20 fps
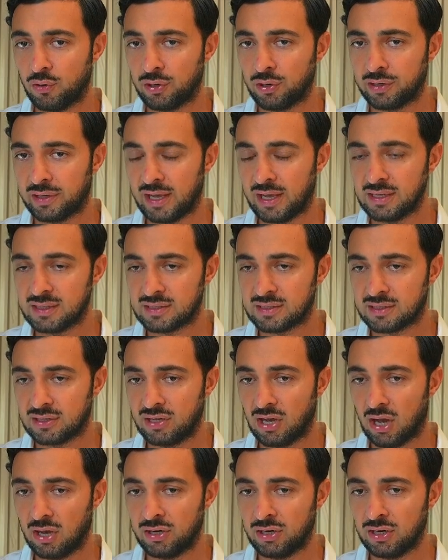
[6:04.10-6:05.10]
days
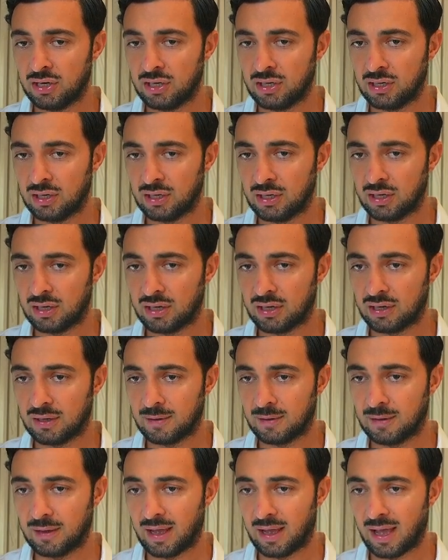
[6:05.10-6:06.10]
gonna
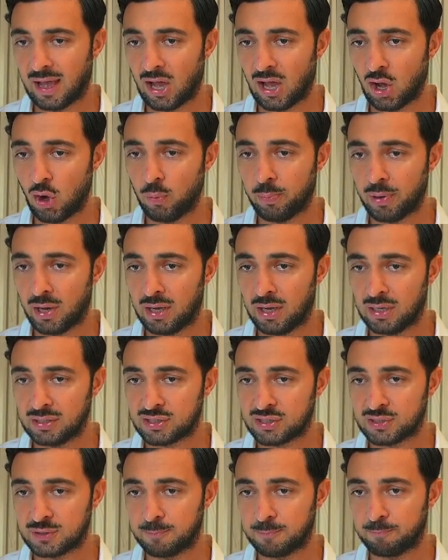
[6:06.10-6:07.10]
help
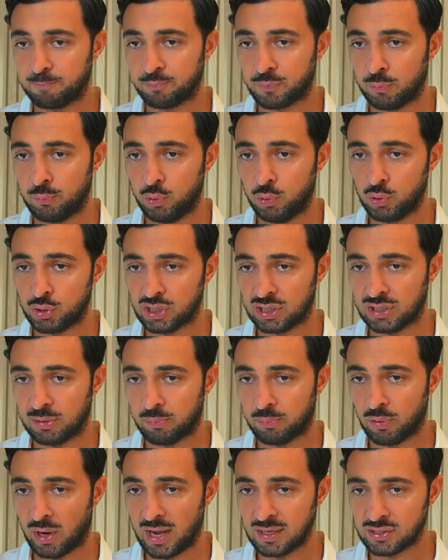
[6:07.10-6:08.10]
us pushing the
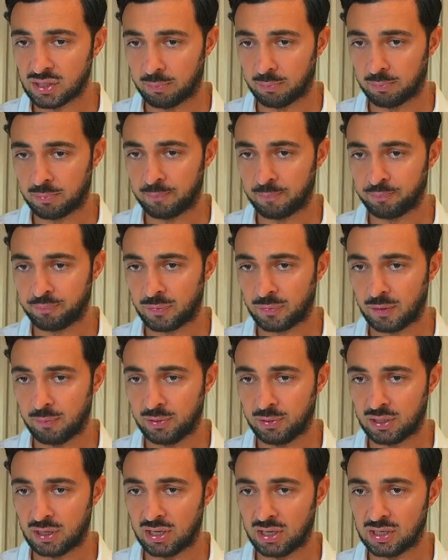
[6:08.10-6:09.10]
price up,
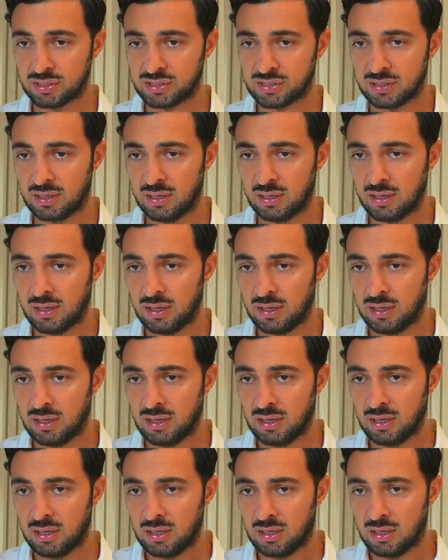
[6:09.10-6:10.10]
because
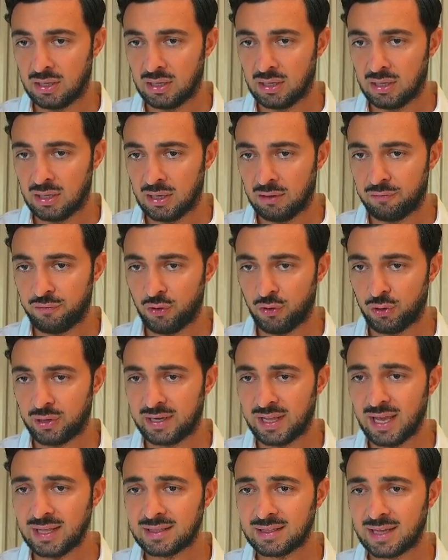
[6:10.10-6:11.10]
for
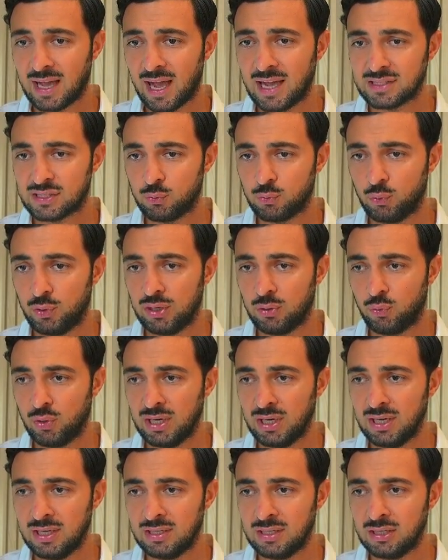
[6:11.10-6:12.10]
that, guys, we
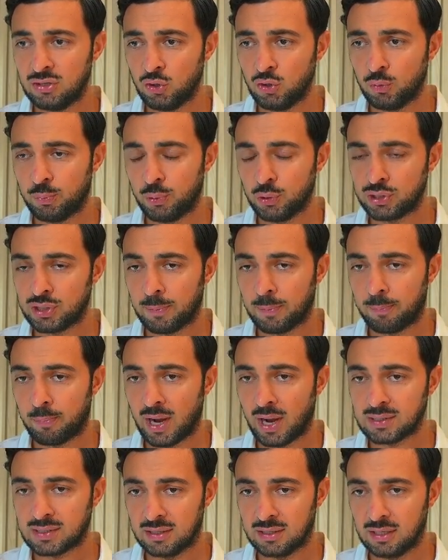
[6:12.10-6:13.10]
really need to push the
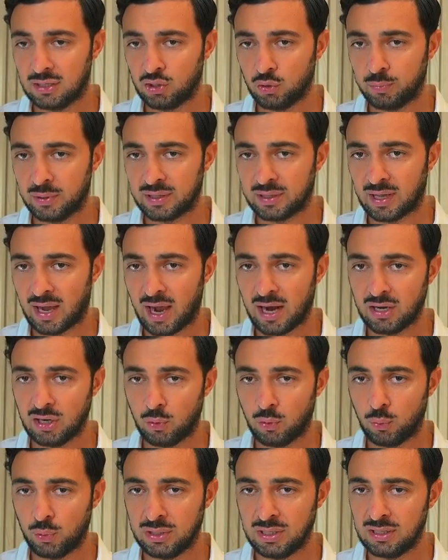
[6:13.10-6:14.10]
price a little bit
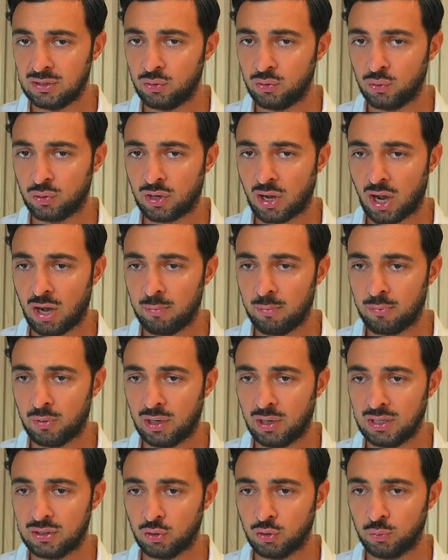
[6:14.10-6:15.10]
higher. We need to come a
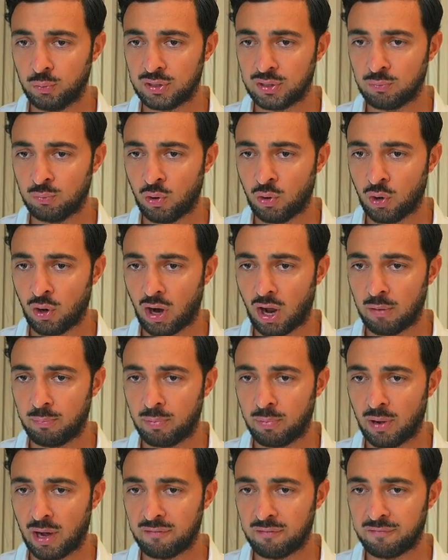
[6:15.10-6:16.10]
little bit more
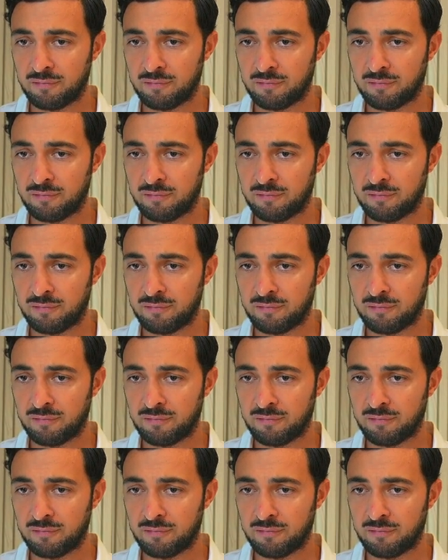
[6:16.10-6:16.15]
above,